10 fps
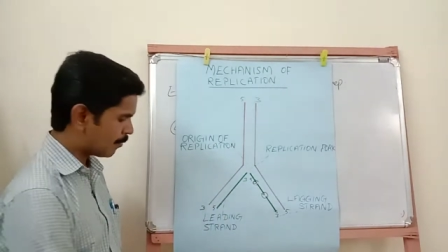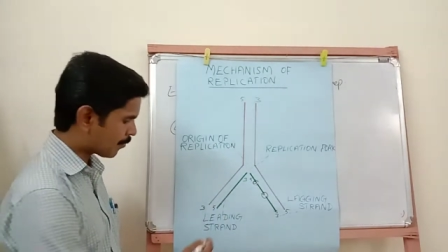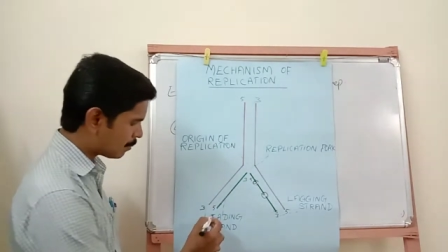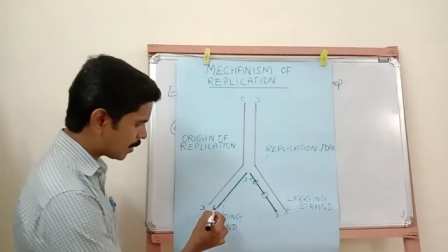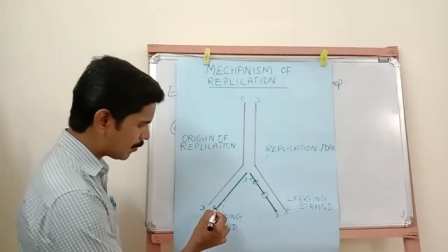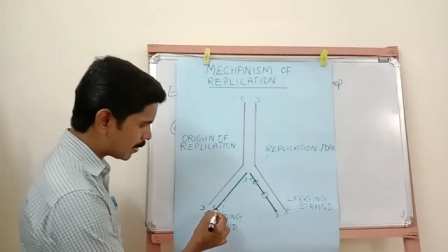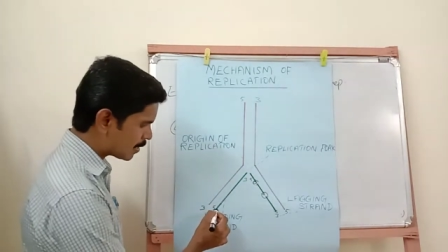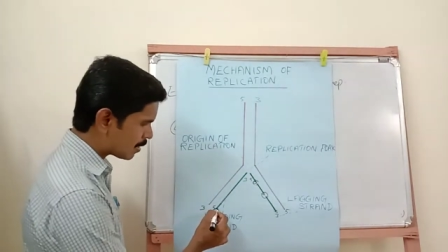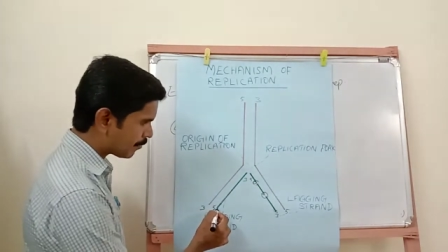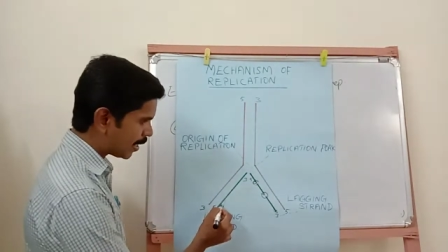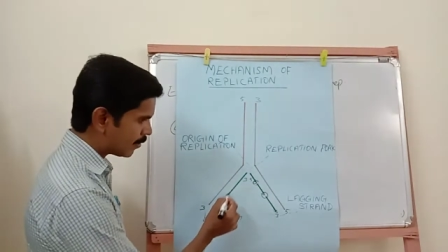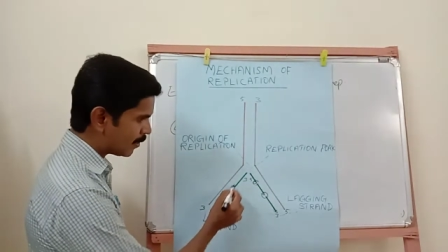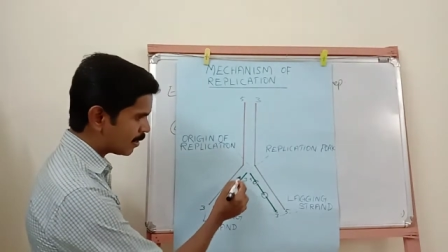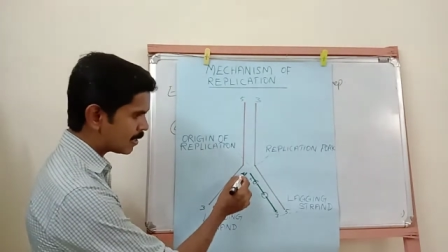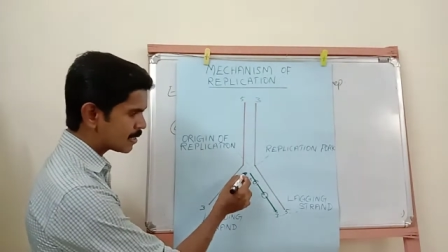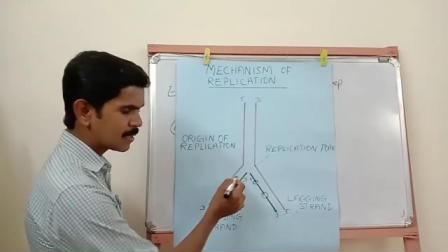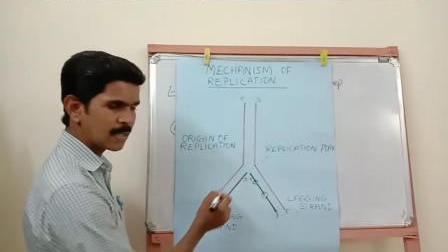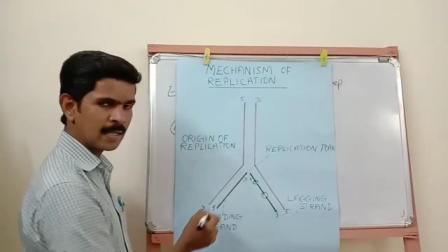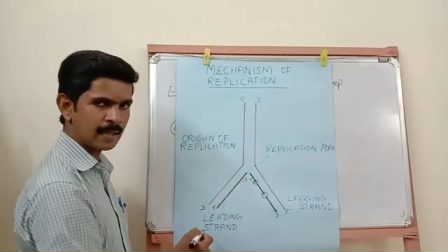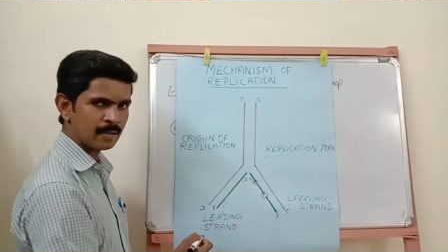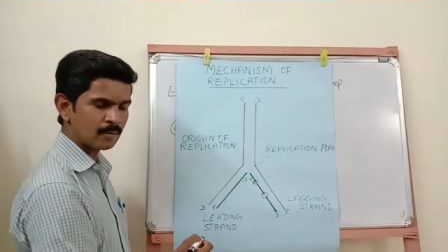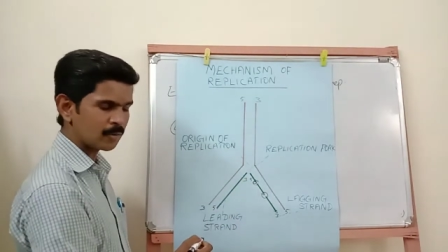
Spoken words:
From this is 5 and this is 3 end.